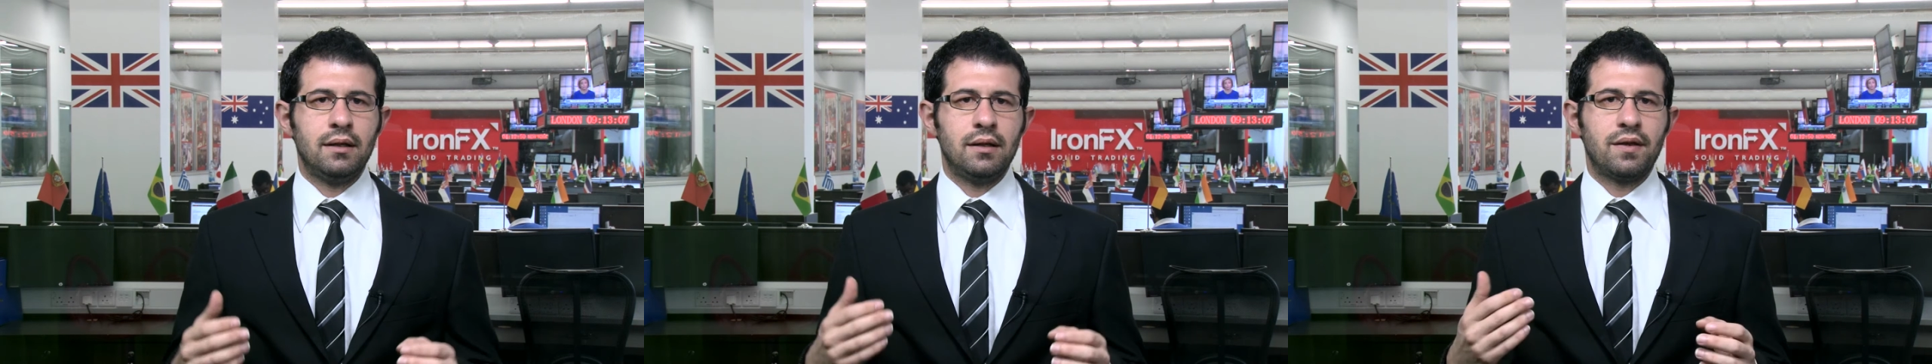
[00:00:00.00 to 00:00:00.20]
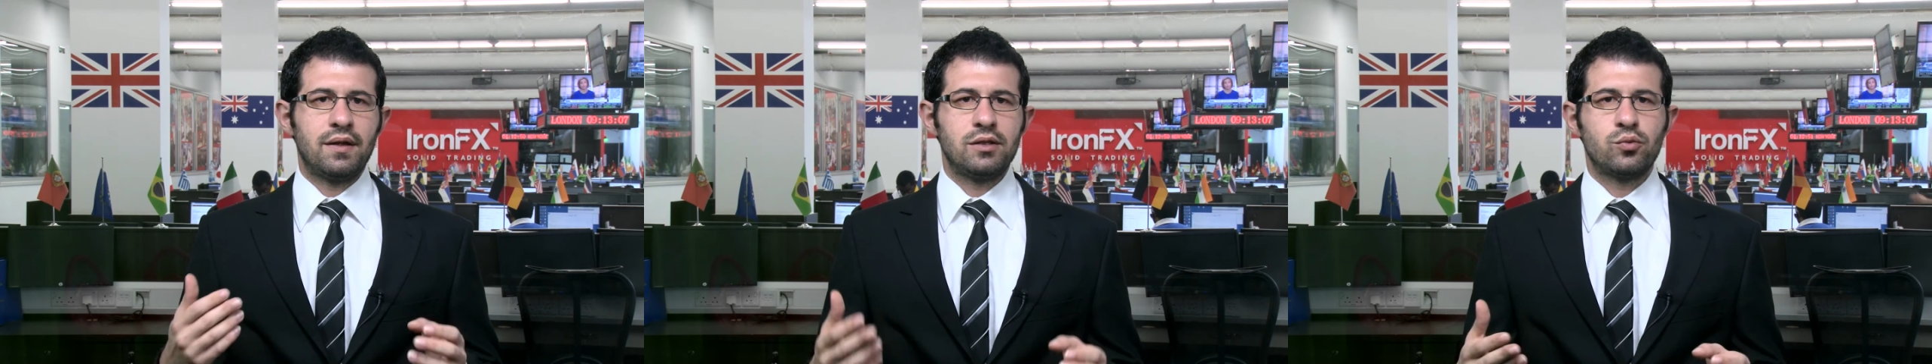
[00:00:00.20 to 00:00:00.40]

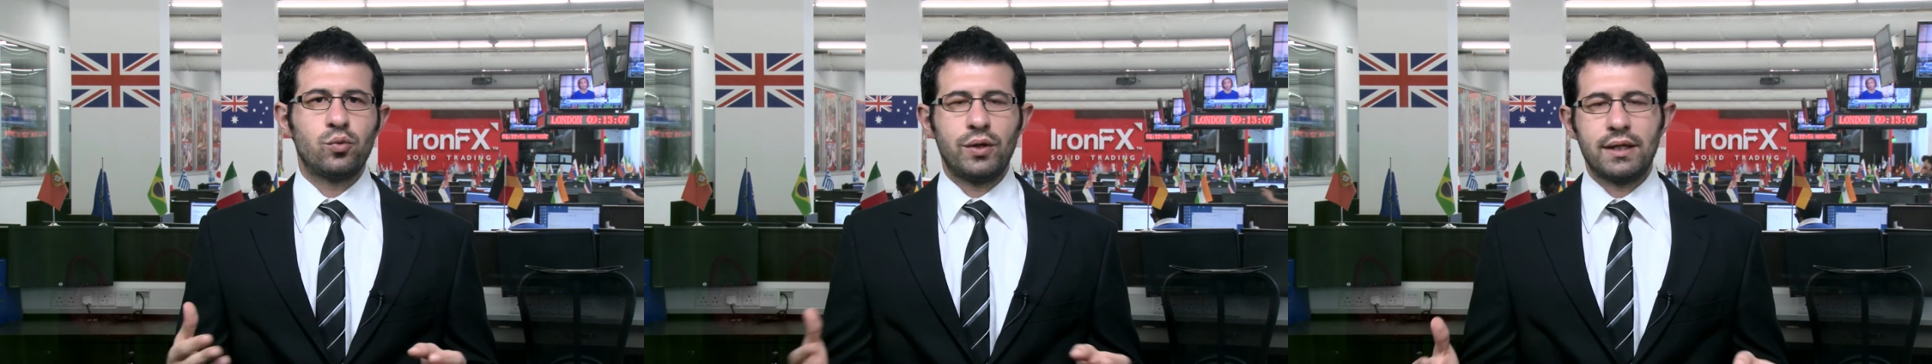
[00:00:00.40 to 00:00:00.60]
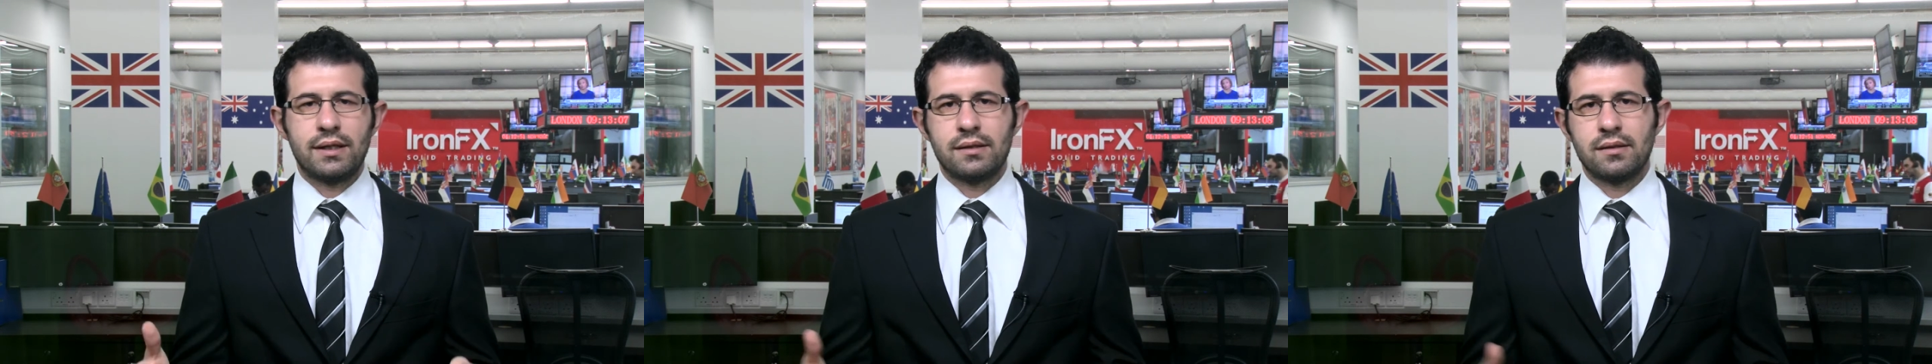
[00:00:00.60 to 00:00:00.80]
this
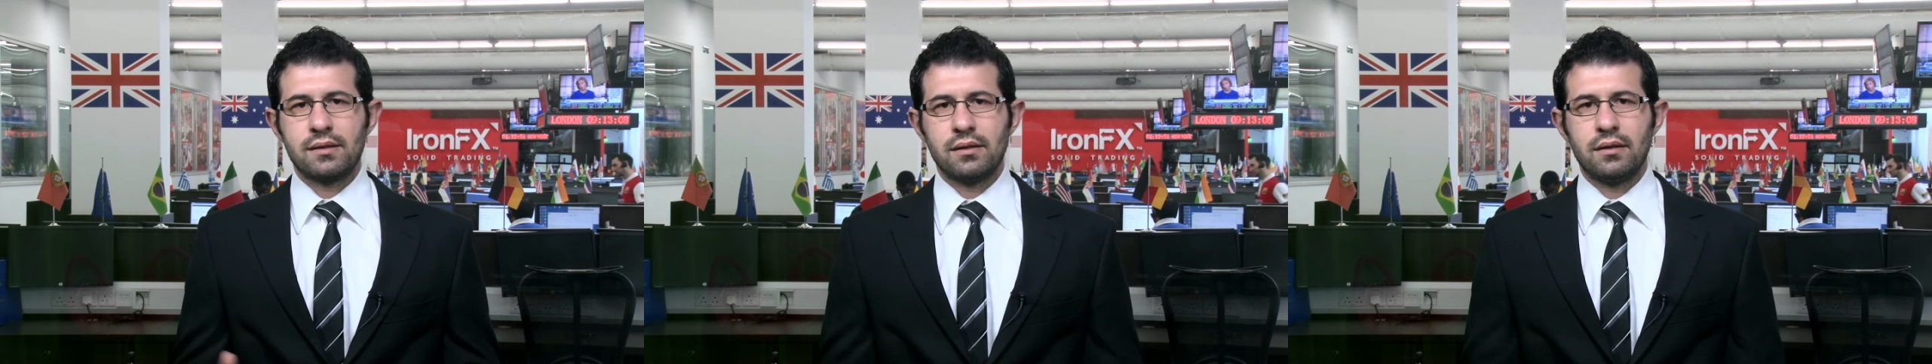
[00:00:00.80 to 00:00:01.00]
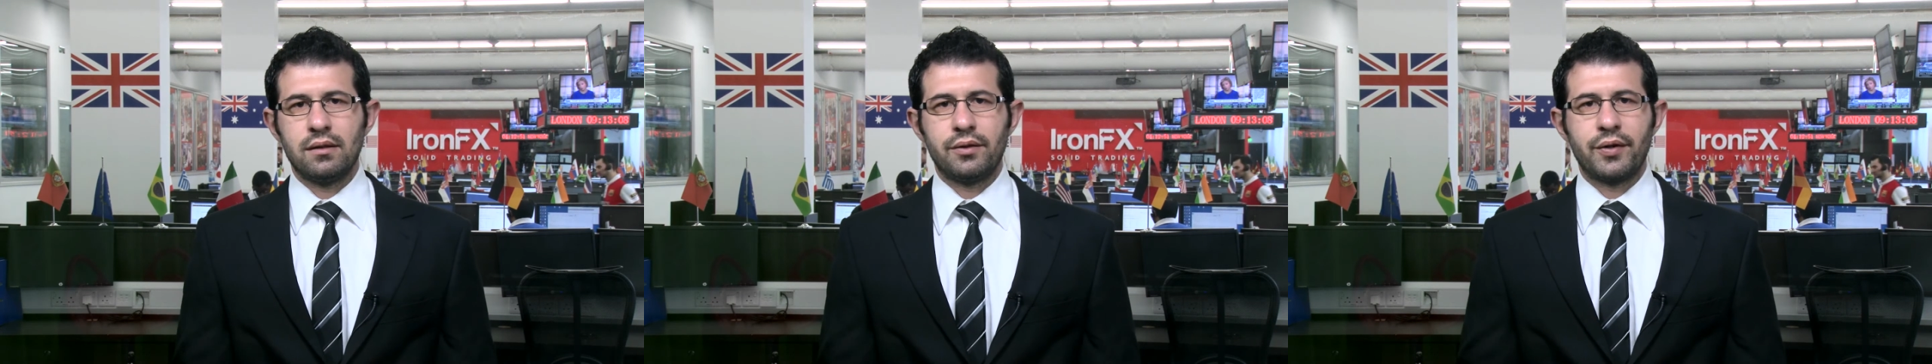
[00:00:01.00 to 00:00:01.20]
week's
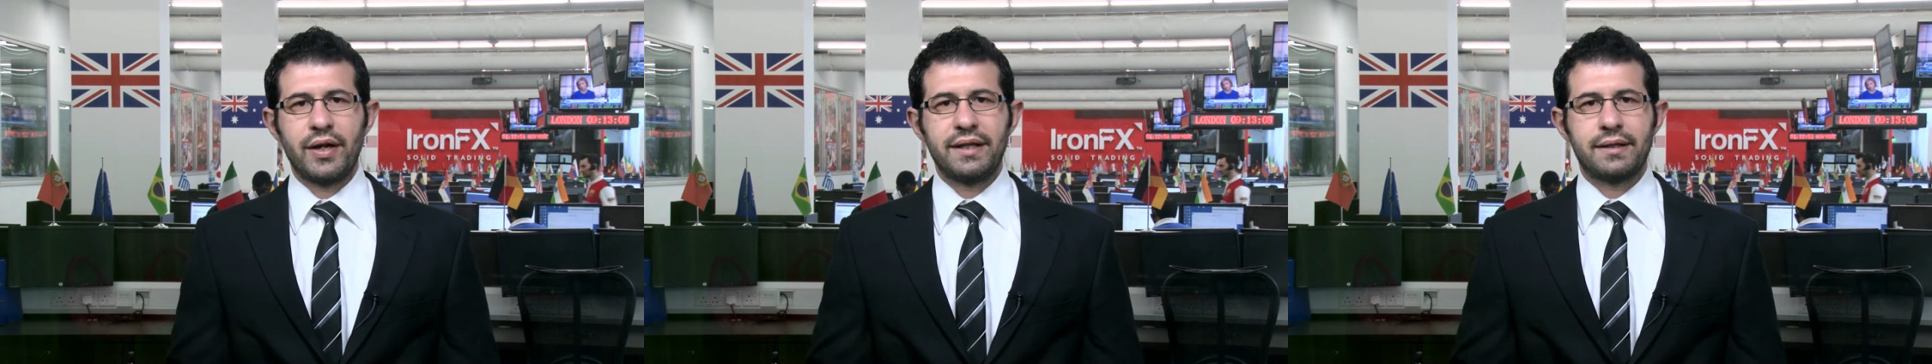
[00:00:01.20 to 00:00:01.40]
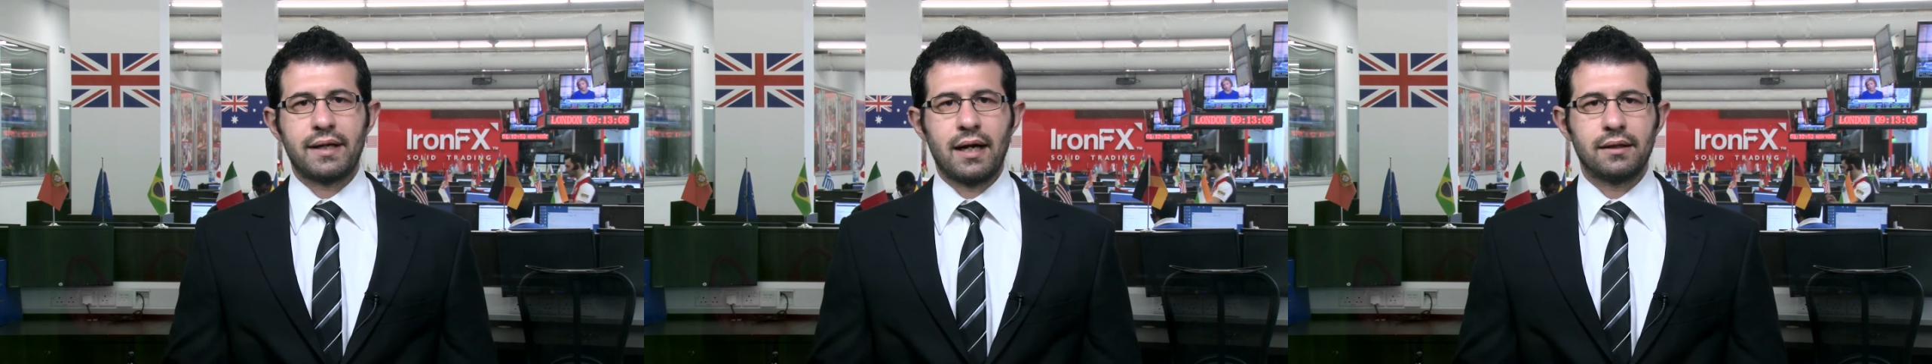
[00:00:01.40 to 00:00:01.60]
uh,
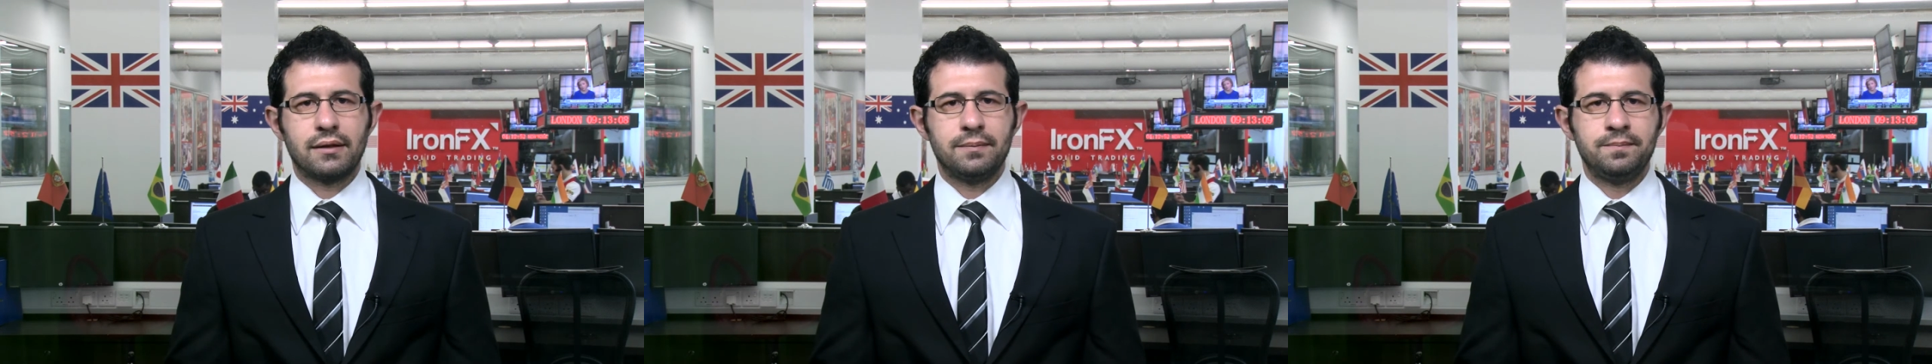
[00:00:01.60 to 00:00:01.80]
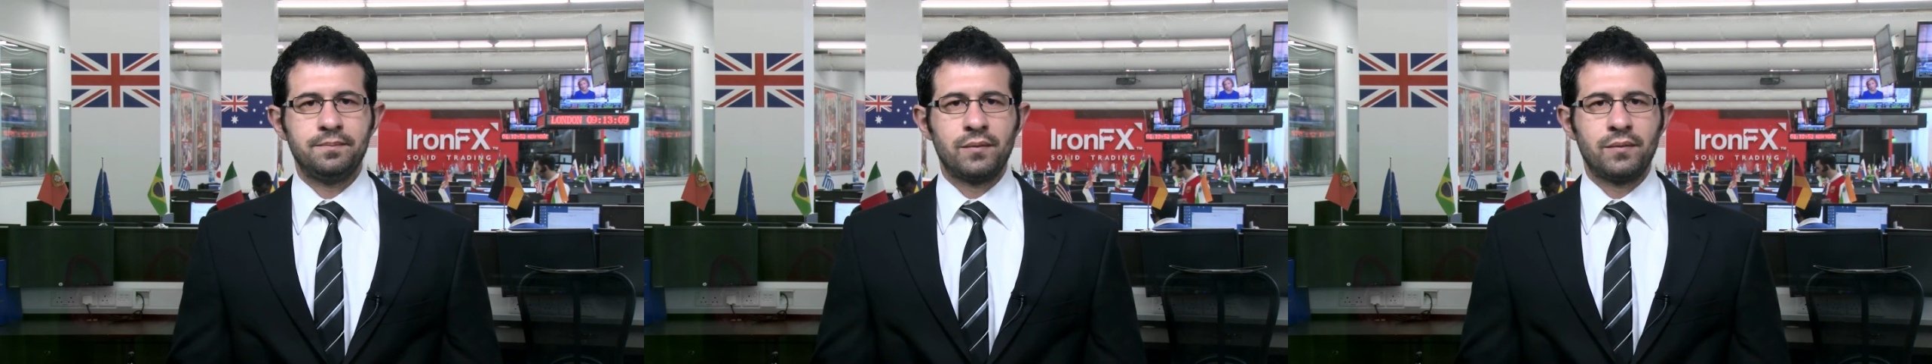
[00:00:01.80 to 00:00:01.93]
rate cut.